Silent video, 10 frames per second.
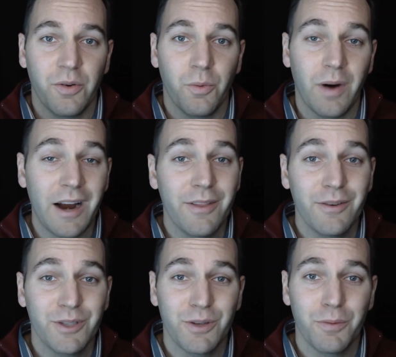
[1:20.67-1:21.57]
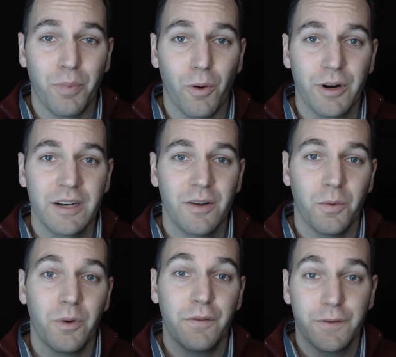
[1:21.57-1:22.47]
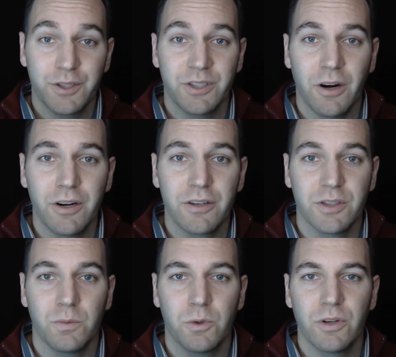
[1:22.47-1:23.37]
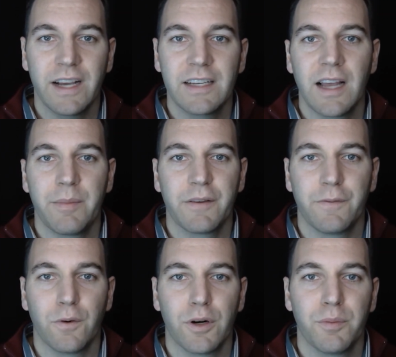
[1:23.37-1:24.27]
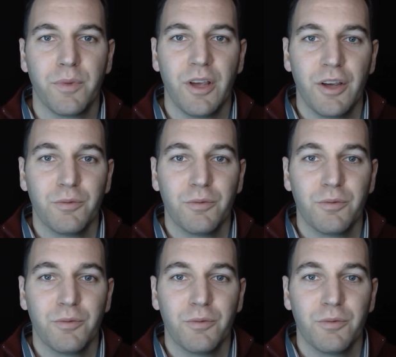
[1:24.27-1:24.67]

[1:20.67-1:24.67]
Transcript: Why are those so important? Well, for starters, the World Economic Forum,